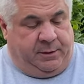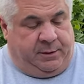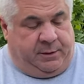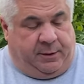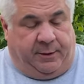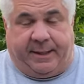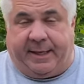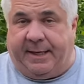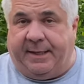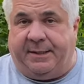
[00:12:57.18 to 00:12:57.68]

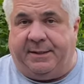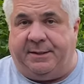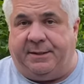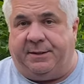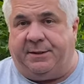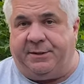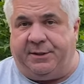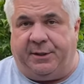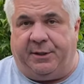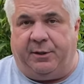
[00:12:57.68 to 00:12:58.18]
Okay,
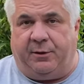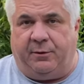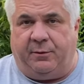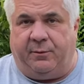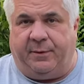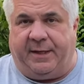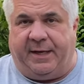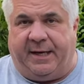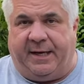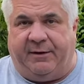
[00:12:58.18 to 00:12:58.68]
so
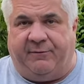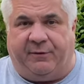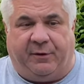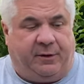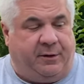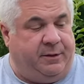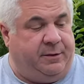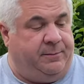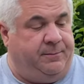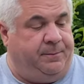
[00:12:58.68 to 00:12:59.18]
we have
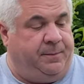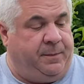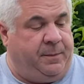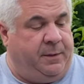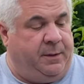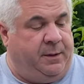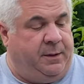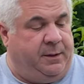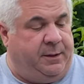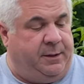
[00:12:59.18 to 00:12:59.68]
our
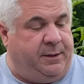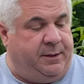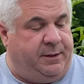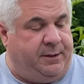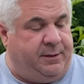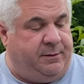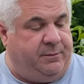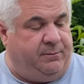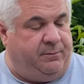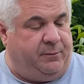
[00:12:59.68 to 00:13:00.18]

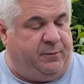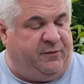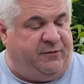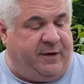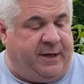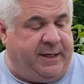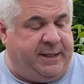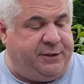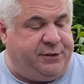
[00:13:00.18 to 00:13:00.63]
um, fine